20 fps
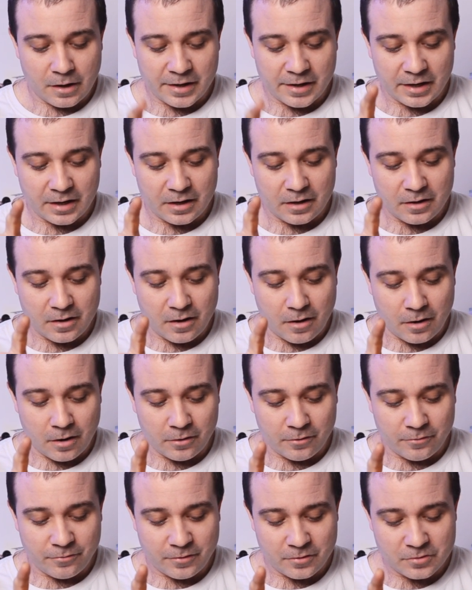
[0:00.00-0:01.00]
locking an
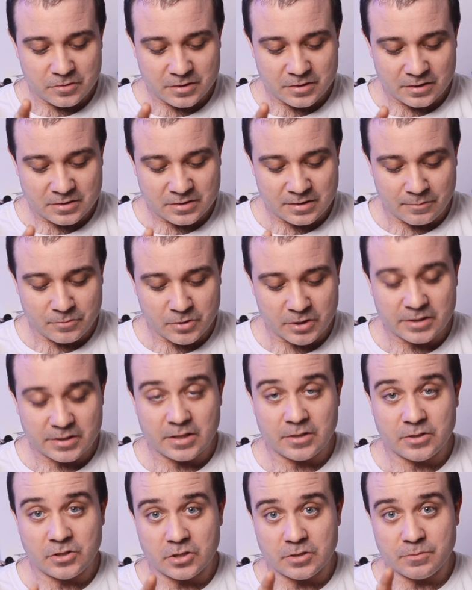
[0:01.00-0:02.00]
autofocus
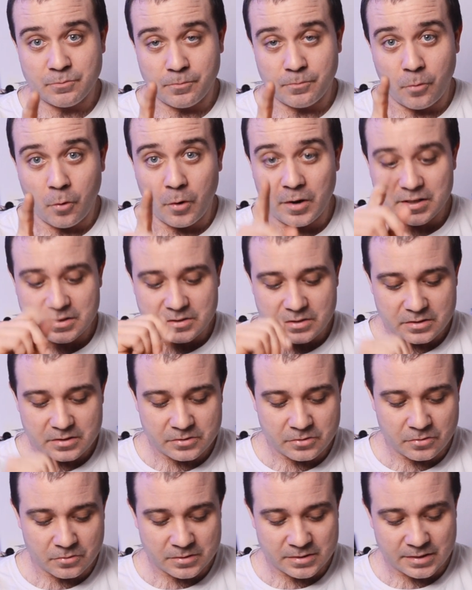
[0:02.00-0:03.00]
subject in just
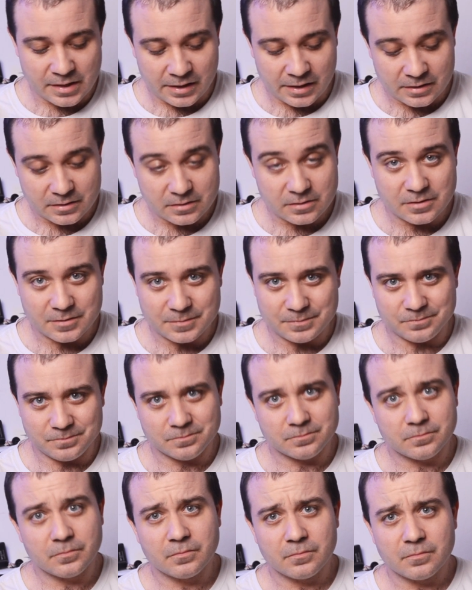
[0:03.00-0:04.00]
0.2 seconds.
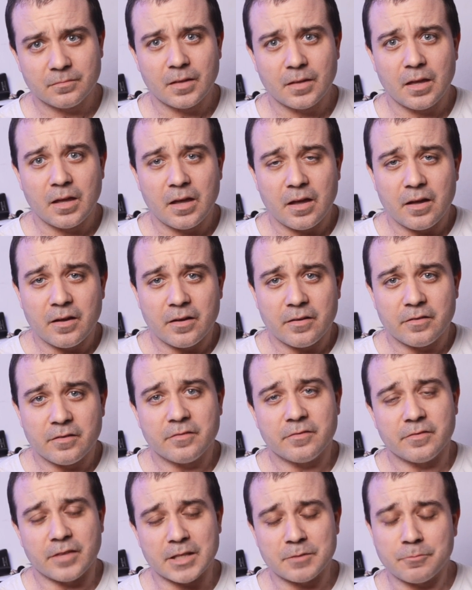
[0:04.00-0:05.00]

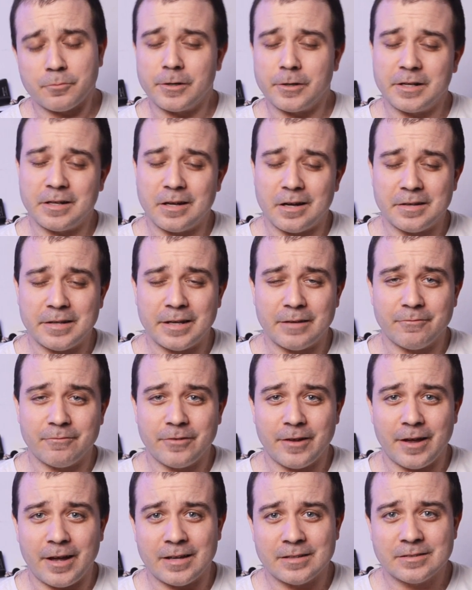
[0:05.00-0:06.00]
That's pretty
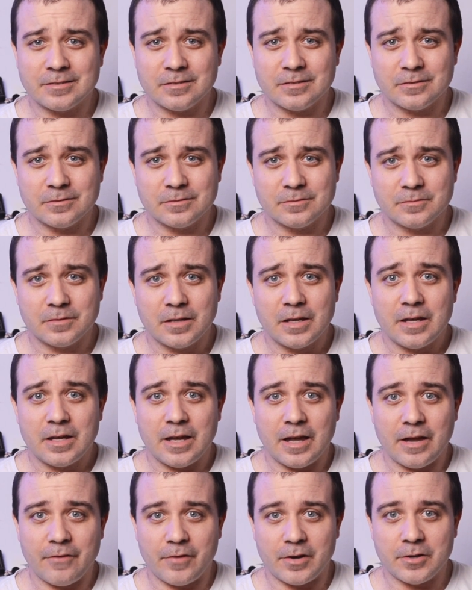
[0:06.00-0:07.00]
goddamn fast,
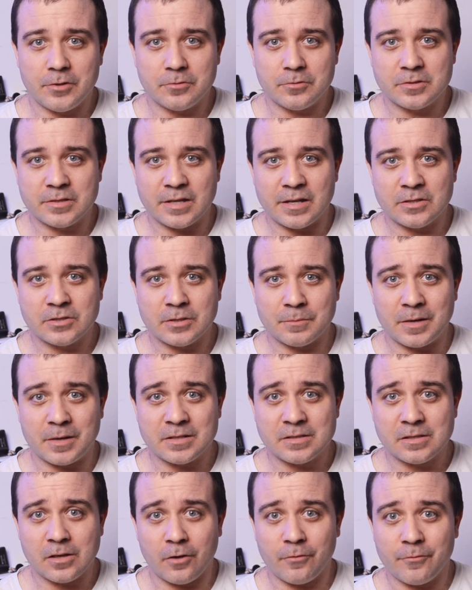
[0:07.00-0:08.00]
if I do say so
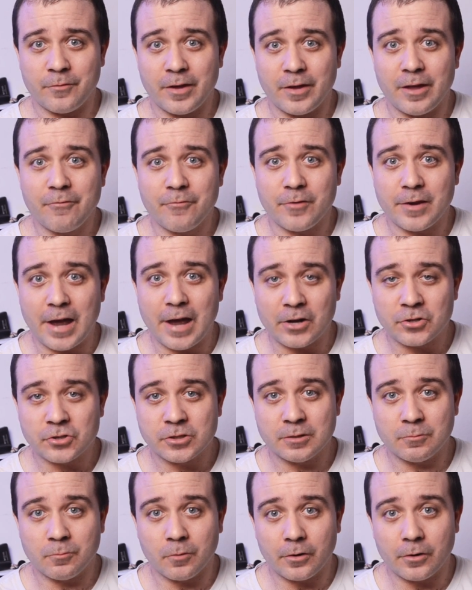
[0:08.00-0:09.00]
myself, if it
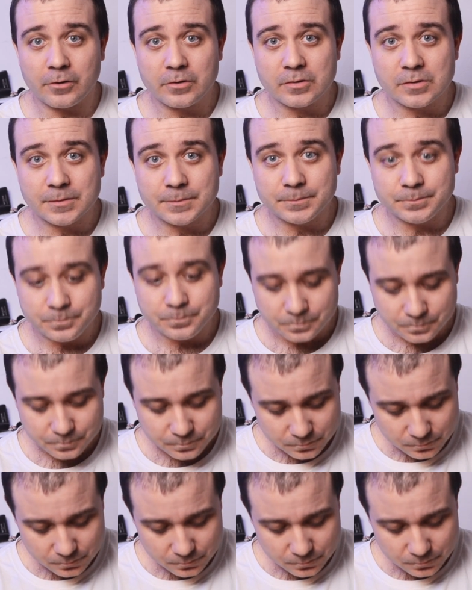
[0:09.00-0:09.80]
actually works.